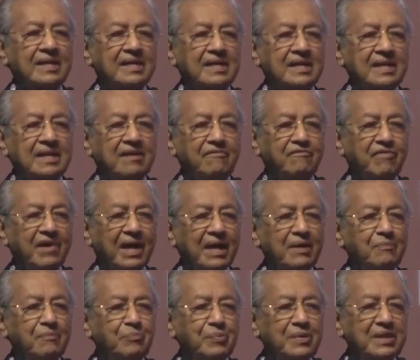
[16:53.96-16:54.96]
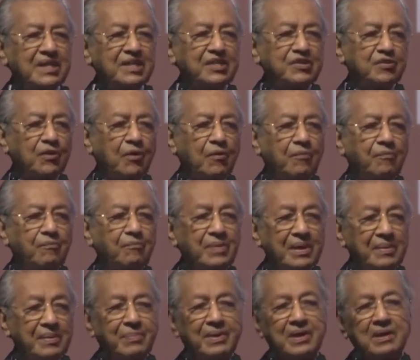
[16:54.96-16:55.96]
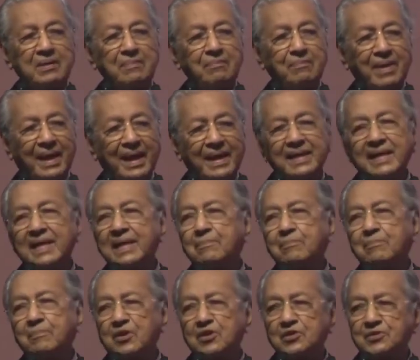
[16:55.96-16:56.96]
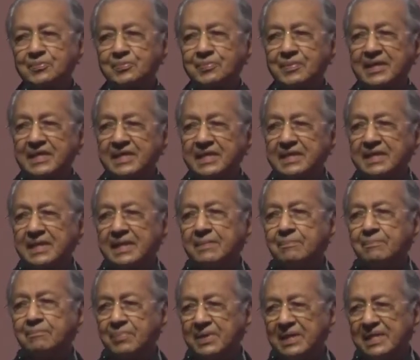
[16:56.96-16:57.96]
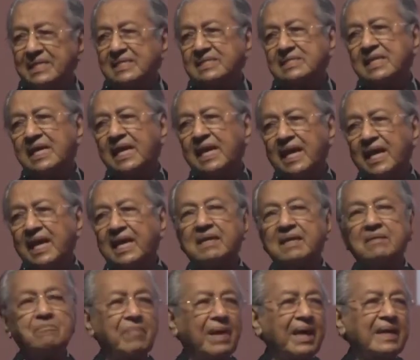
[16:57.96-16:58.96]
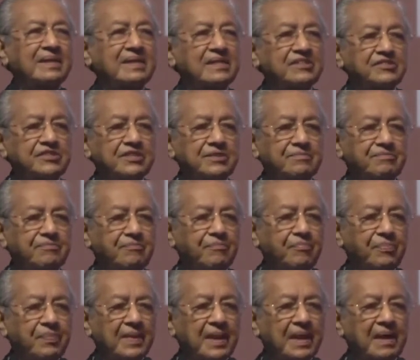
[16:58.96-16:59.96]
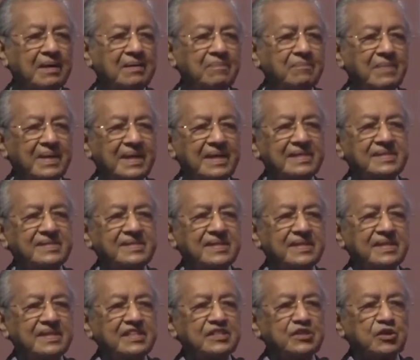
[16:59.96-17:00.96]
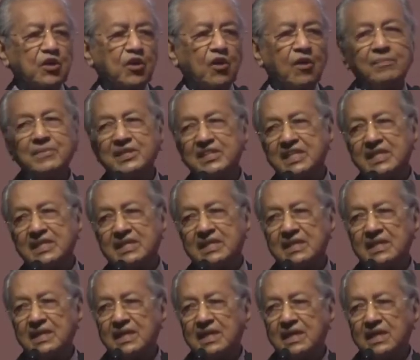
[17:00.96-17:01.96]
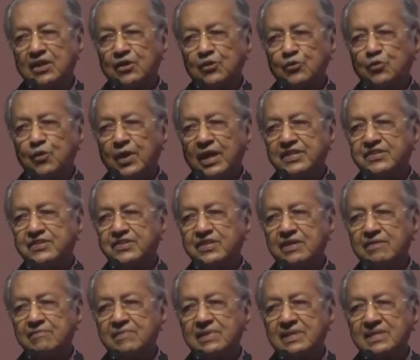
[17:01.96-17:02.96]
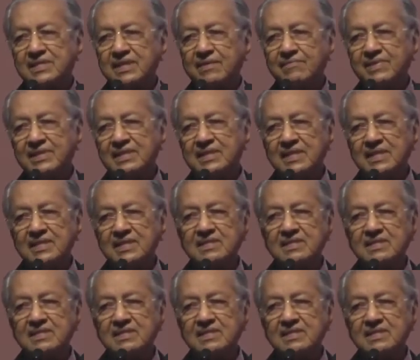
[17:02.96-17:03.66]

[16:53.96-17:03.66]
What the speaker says: the 5 Ps of people, planet, prosperity, peace, and partnership. Malaysia is committed to achieve the 17